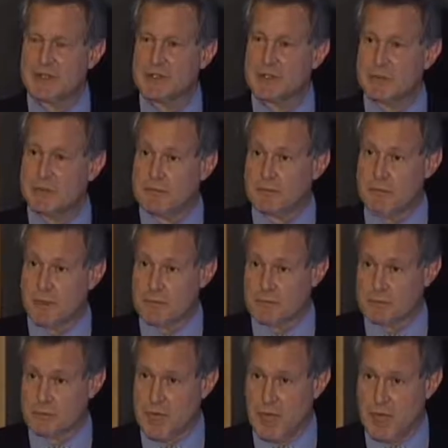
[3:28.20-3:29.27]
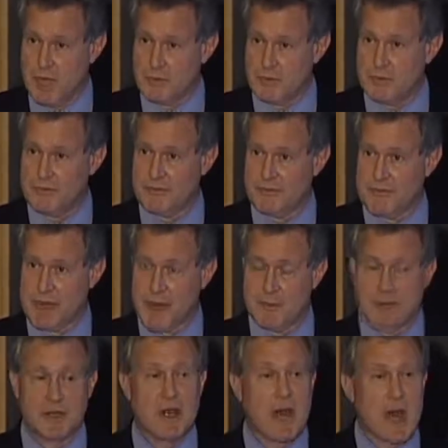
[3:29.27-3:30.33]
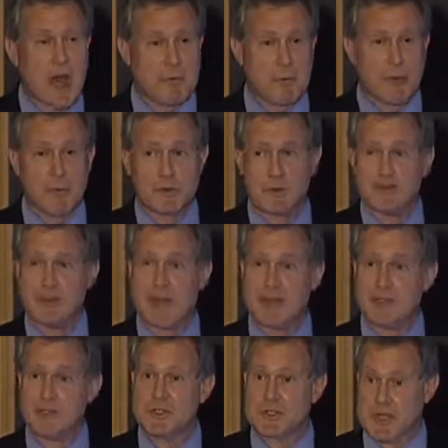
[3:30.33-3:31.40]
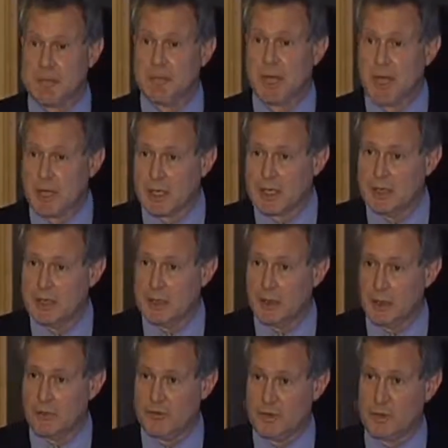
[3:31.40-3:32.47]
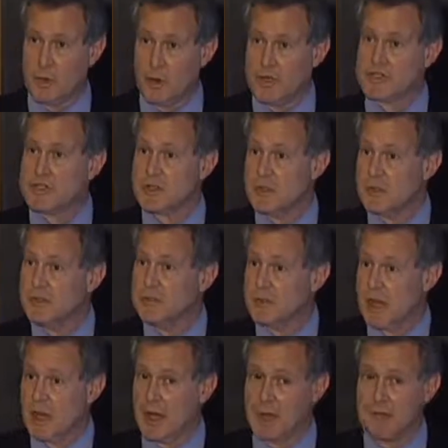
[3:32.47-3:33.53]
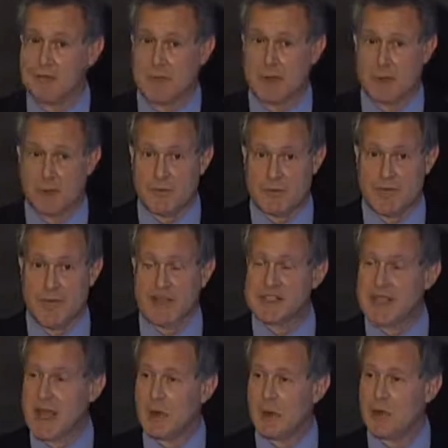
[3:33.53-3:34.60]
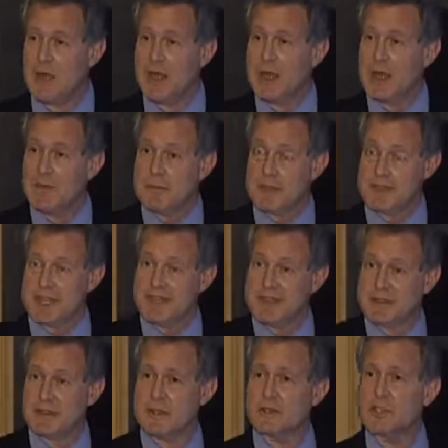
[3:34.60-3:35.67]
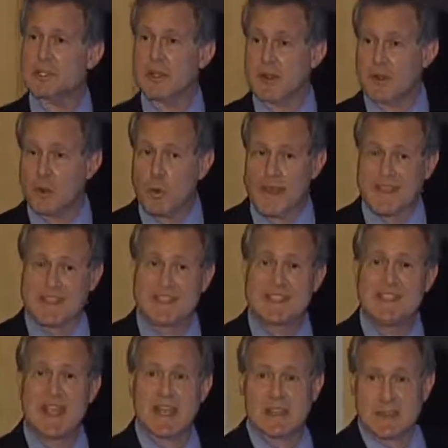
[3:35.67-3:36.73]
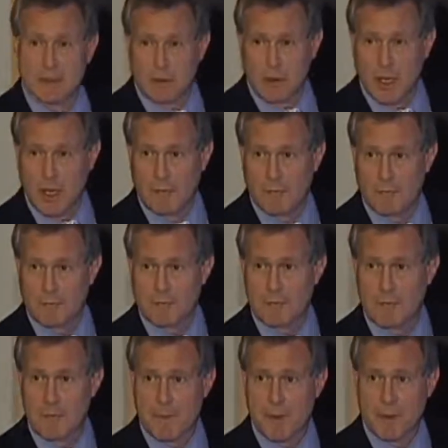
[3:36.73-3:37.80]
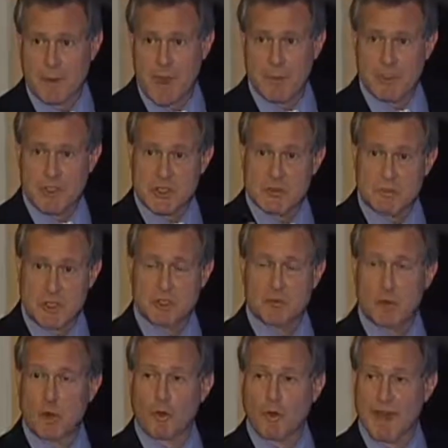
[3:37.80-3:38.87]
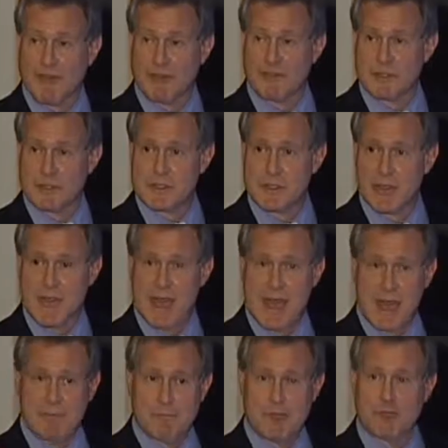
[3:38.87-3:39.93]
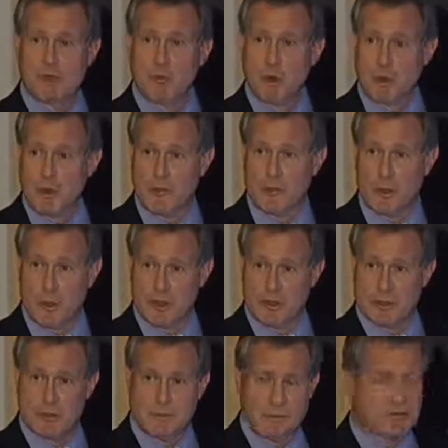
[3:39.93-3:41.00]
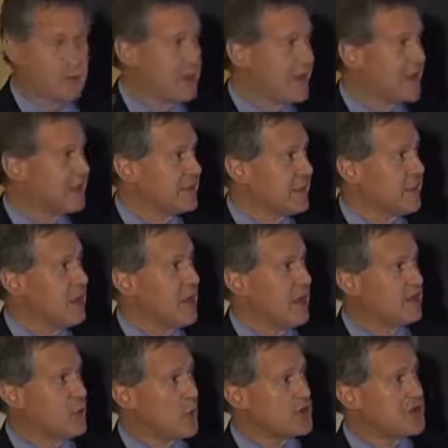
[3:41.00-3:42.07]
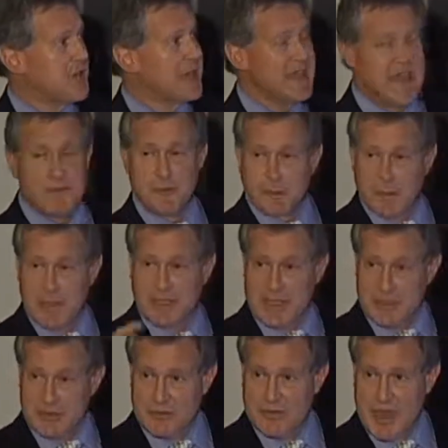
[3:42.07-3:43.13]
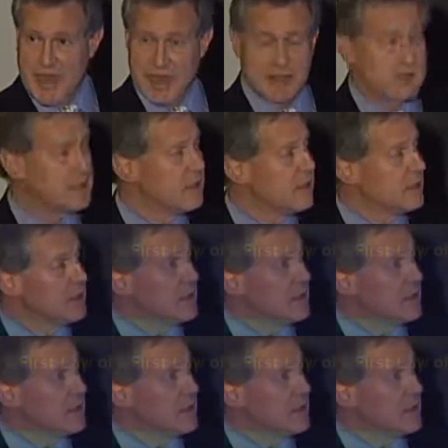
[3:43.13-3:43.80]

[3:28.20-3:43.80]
is the phenomenon I'm going to try to debunk over the course of the next hour, because I think there's another way to state the law, okay, which is much more relevant and much more to the point. Before I get there, of course, if you believe that,